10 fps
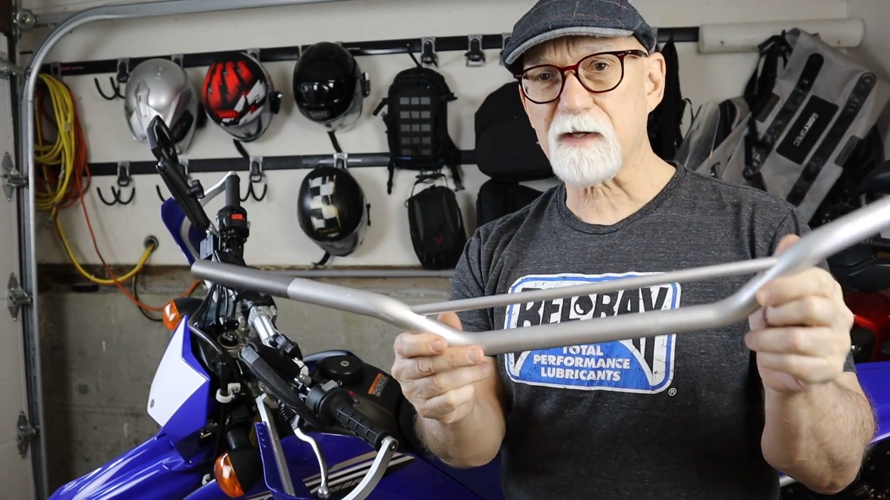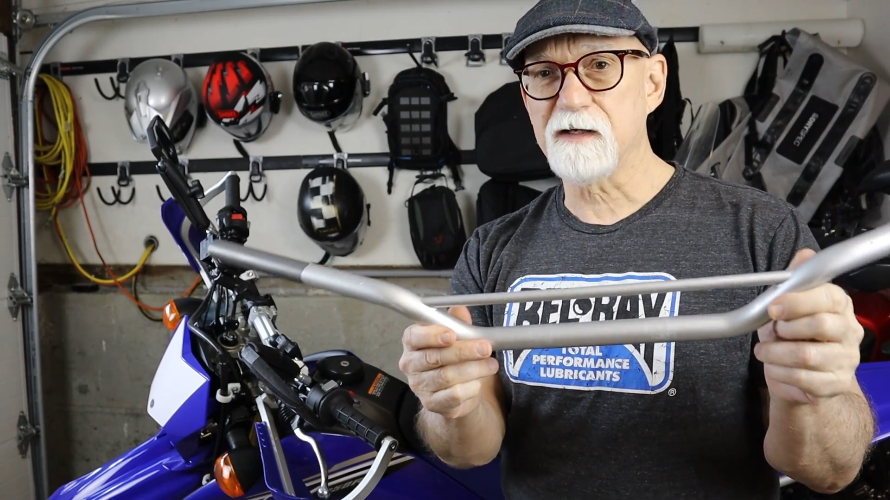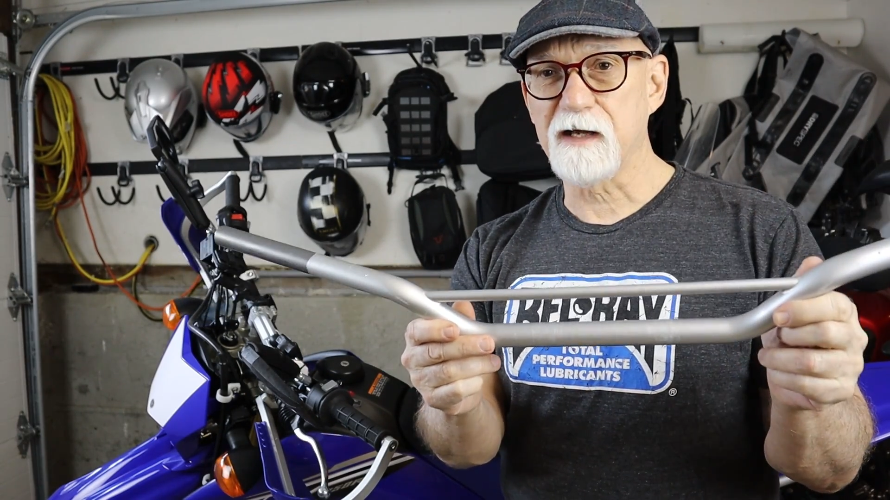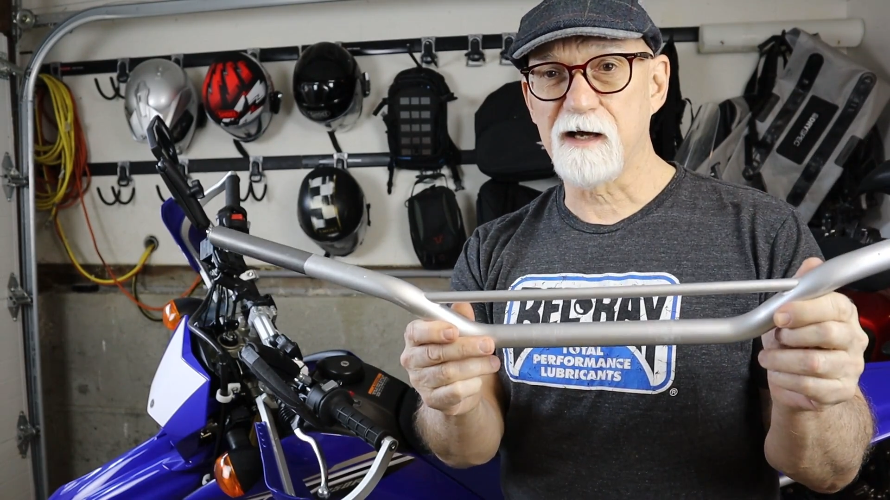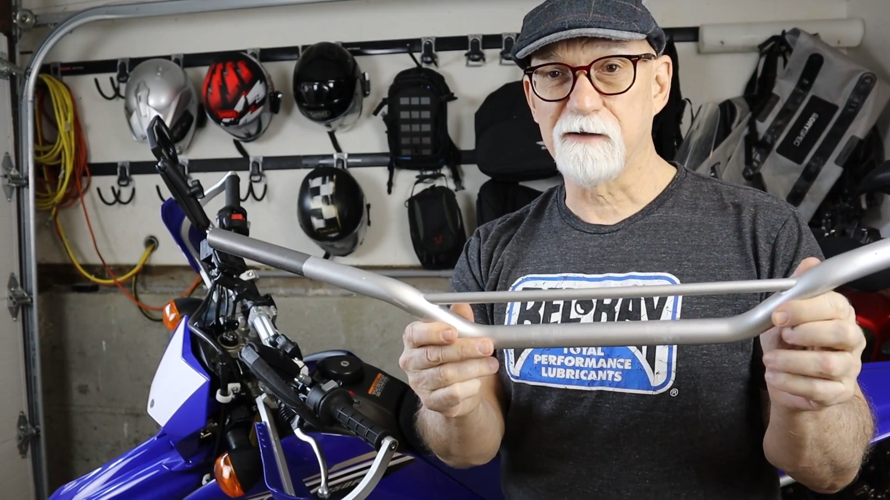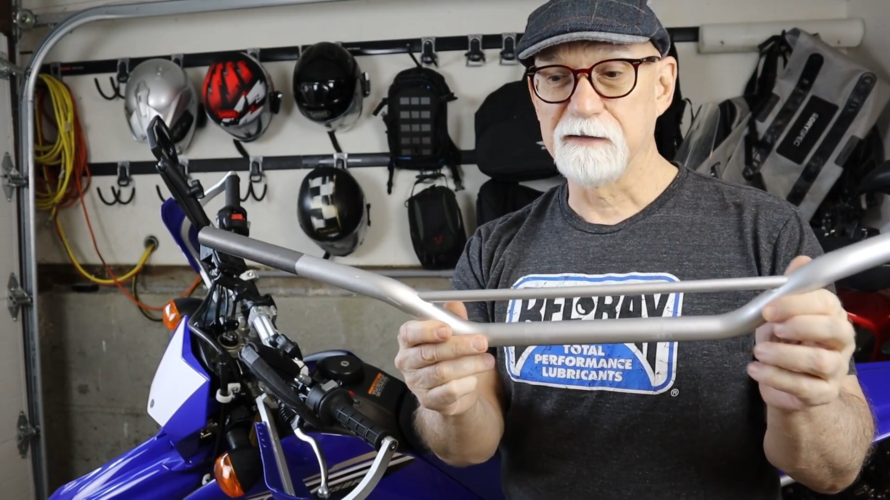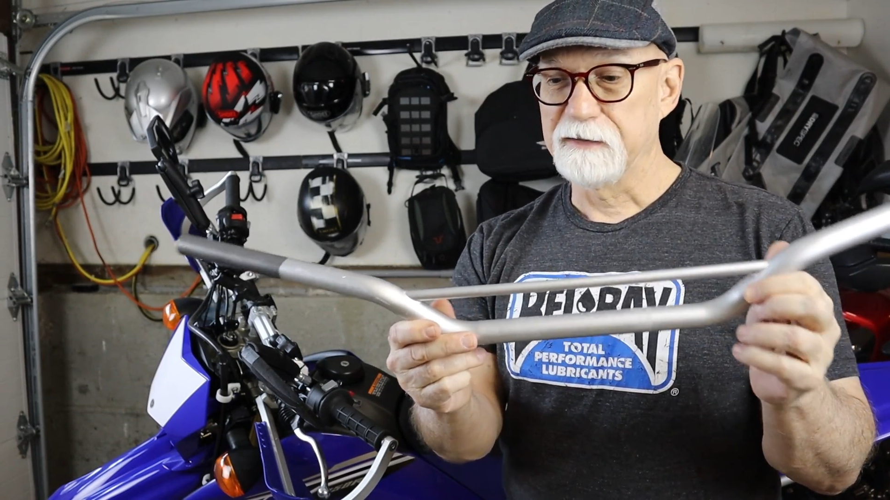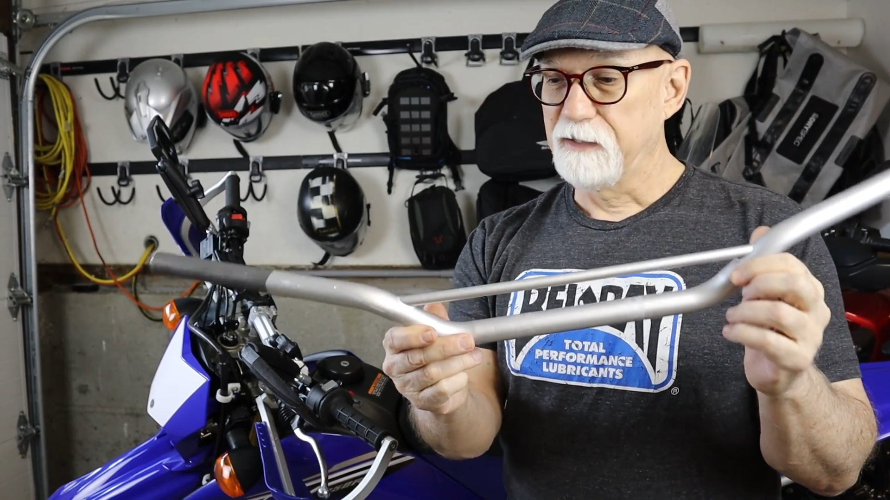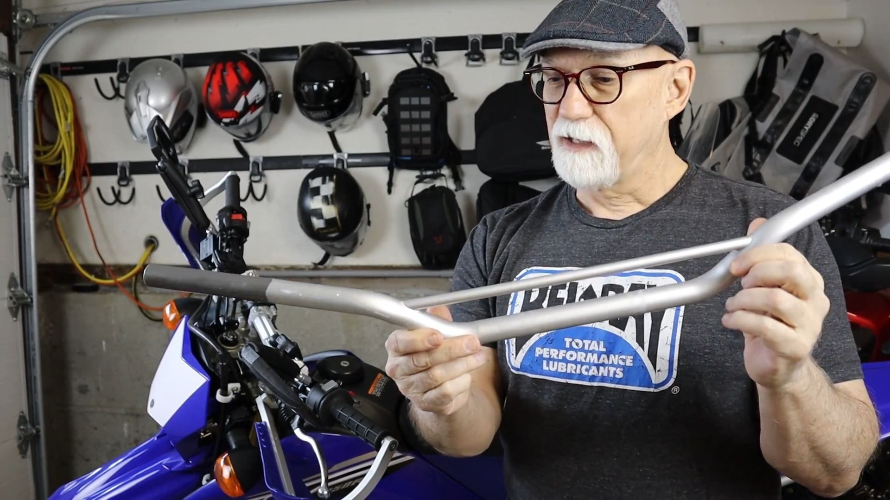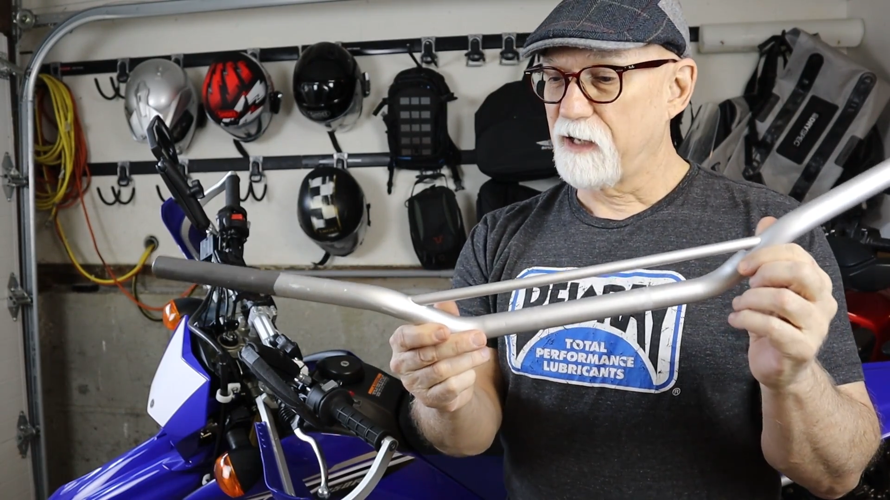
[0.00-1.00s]
Now,
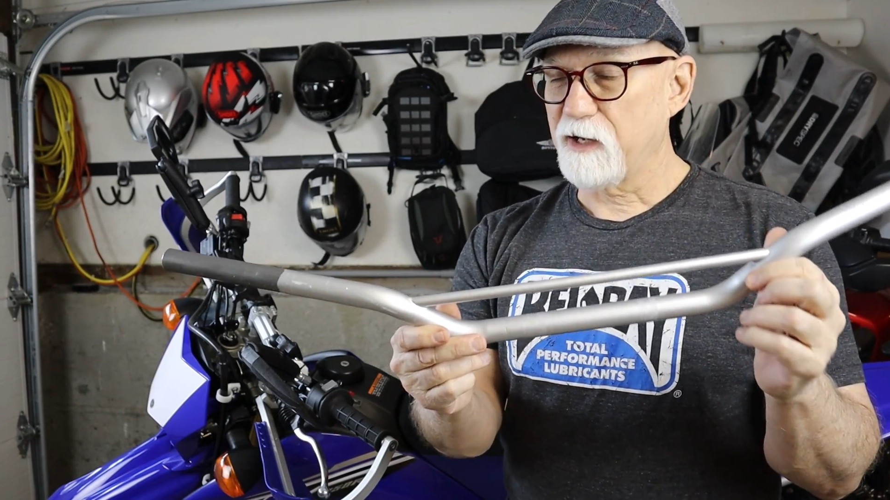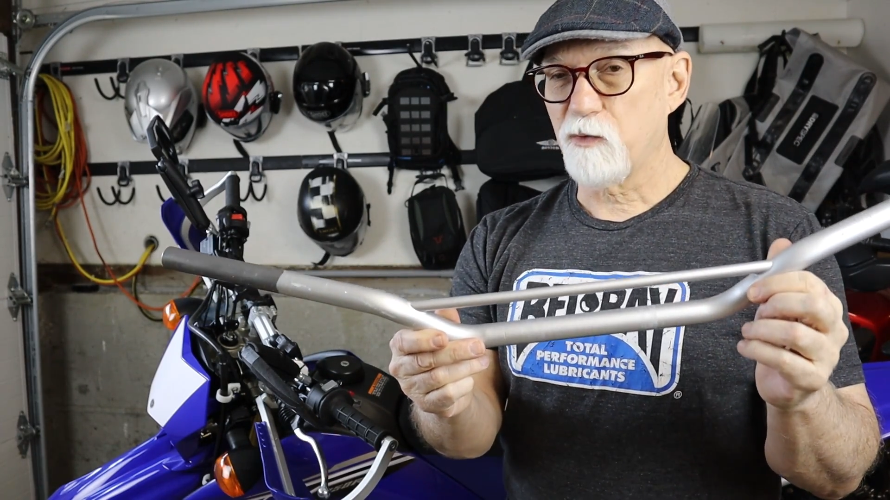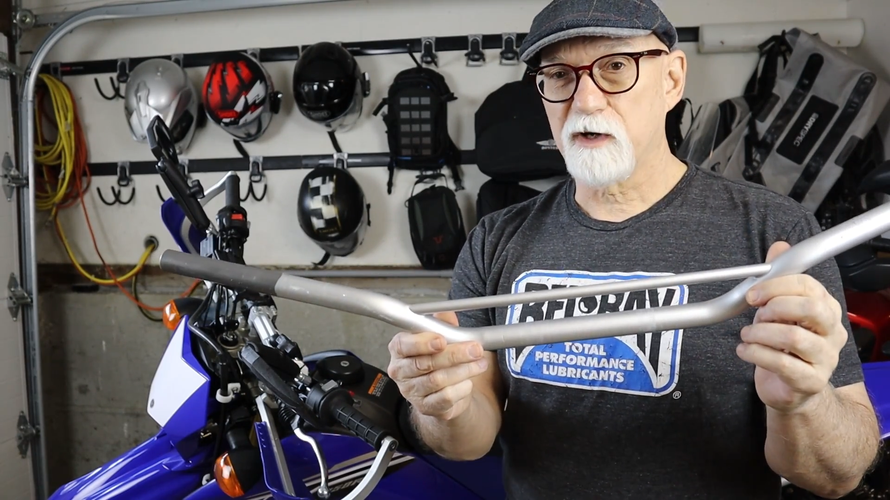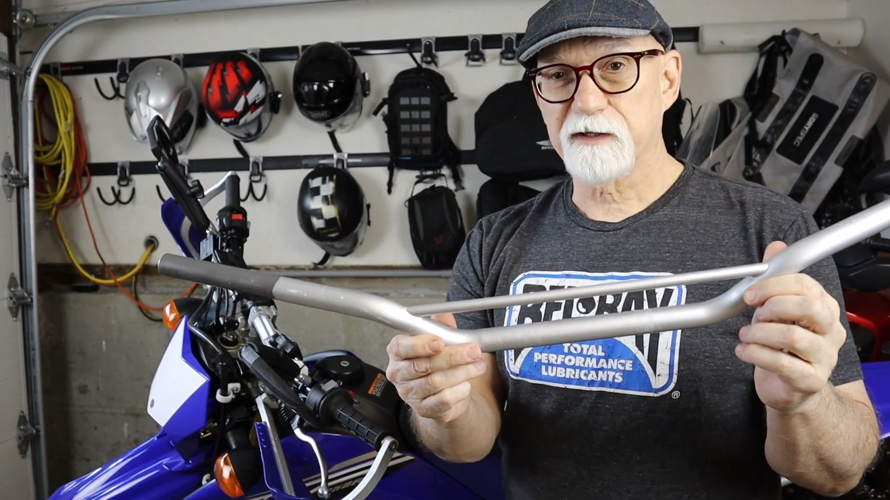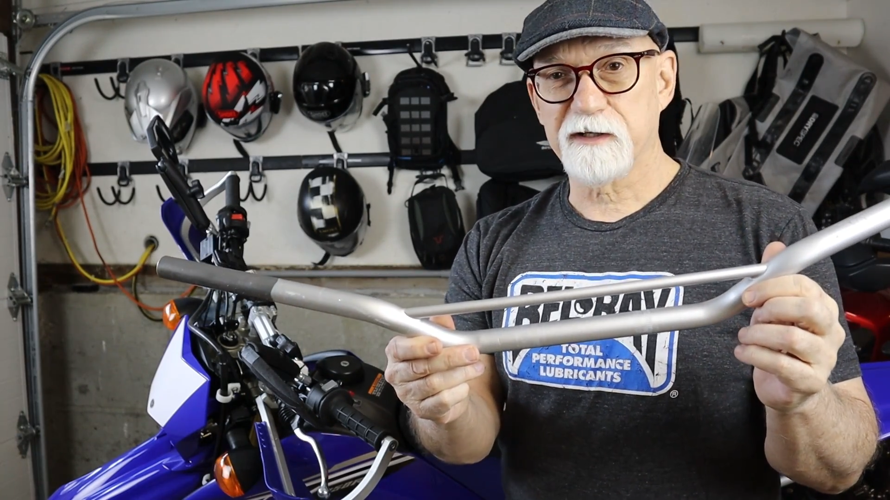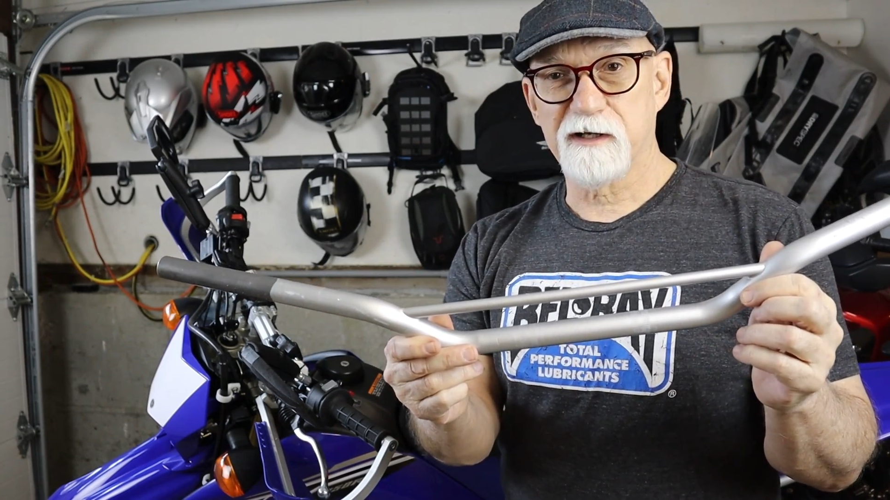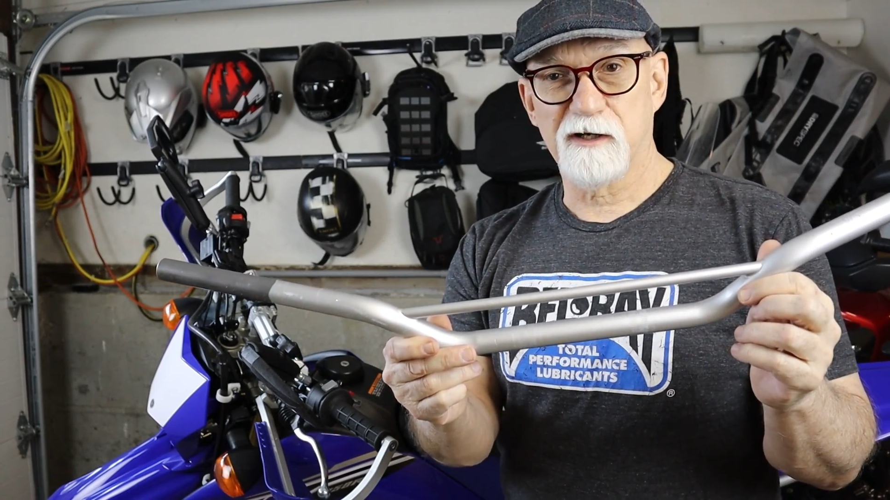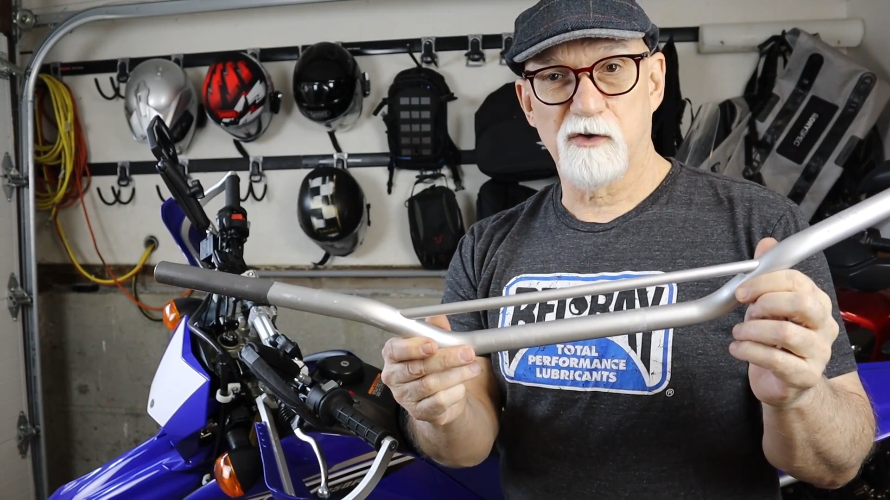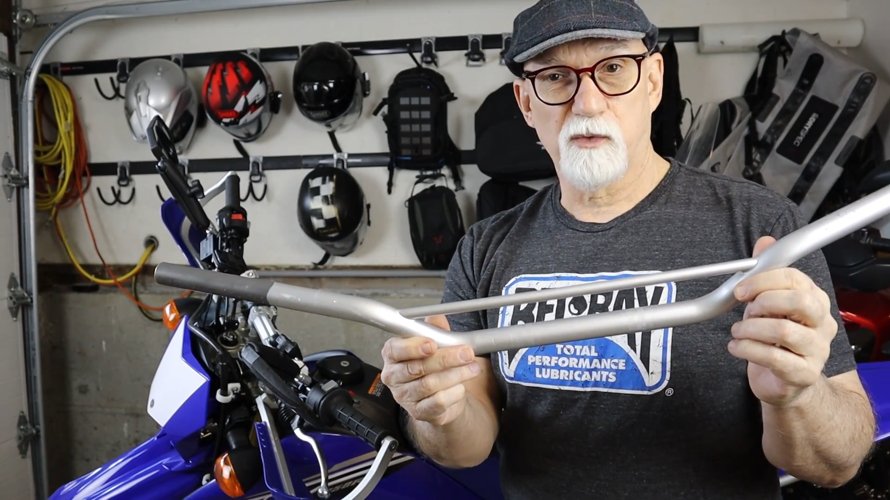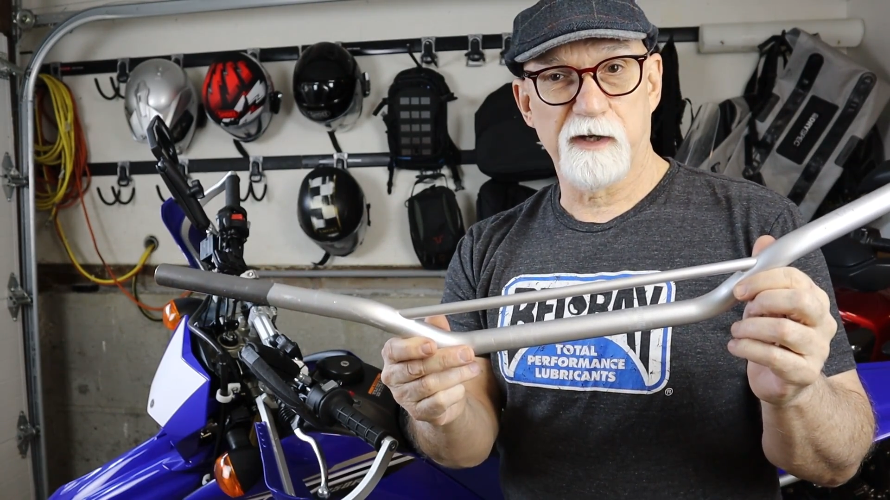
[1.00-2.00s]
I wanted to
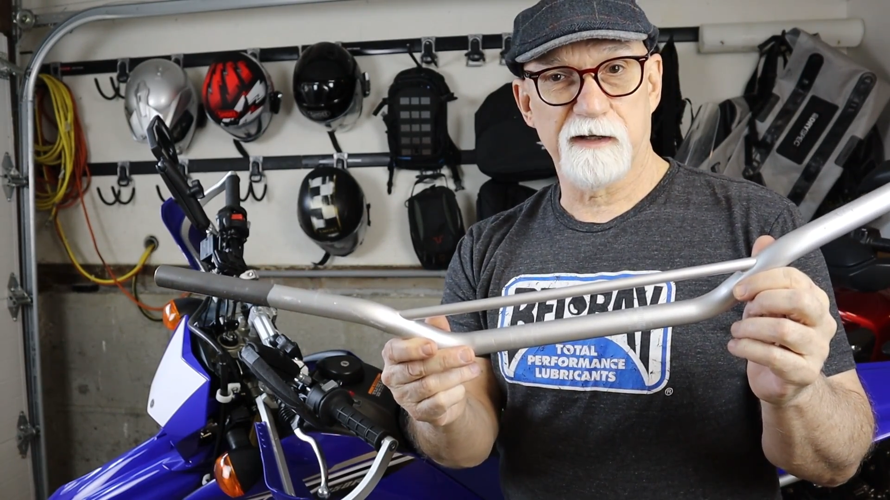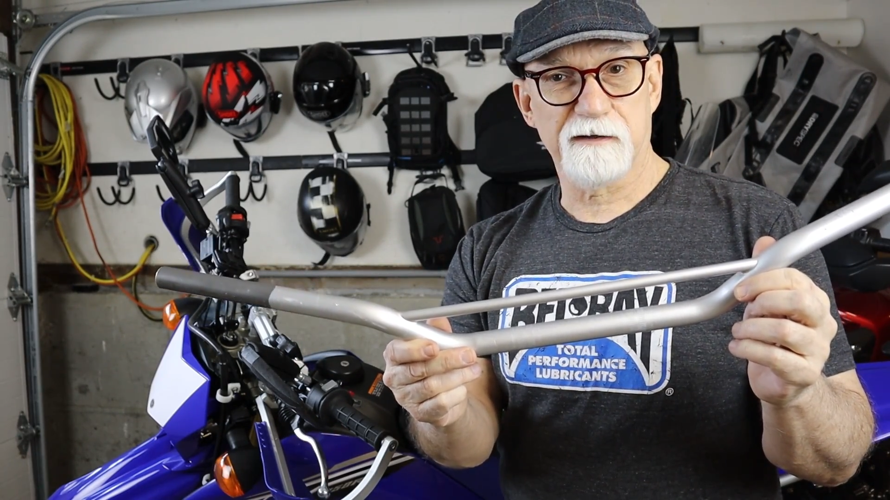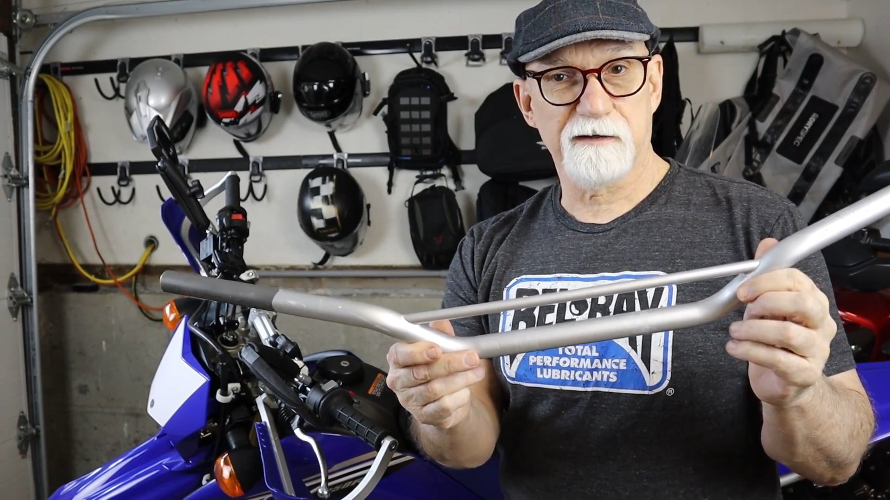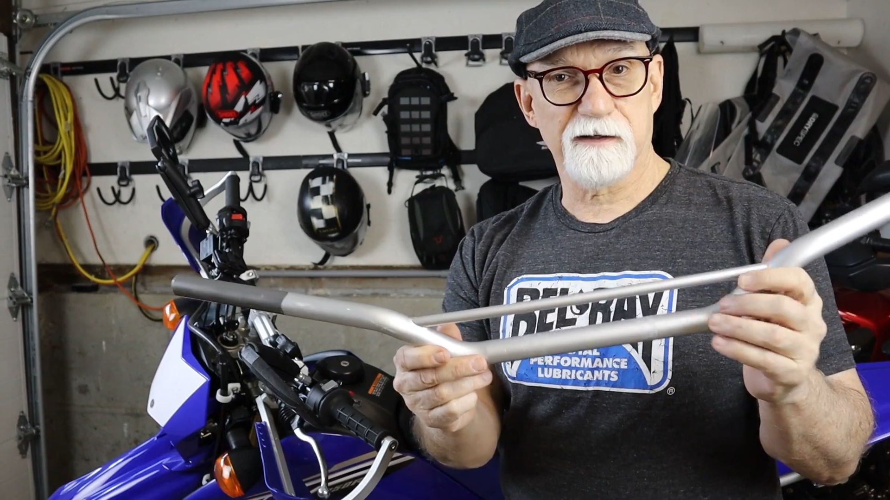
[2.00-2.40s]
go with